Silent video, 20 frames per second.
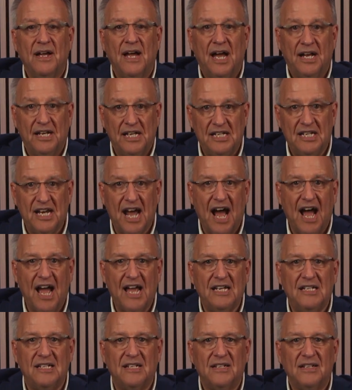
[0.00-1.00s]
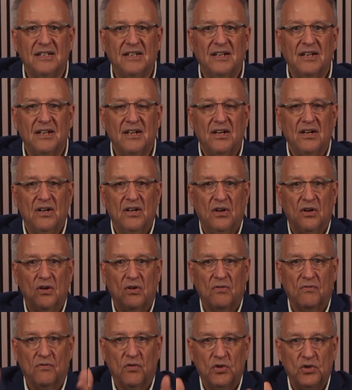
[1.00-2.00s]
and he died
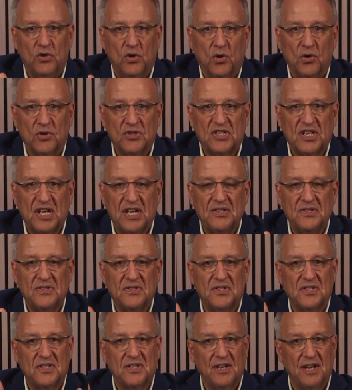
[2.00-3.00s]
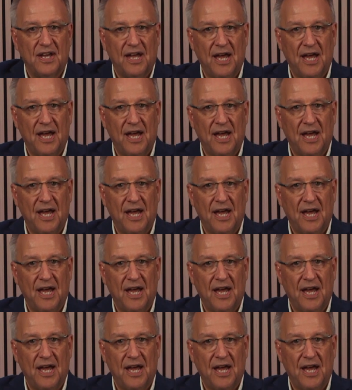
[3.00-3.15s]
for your sins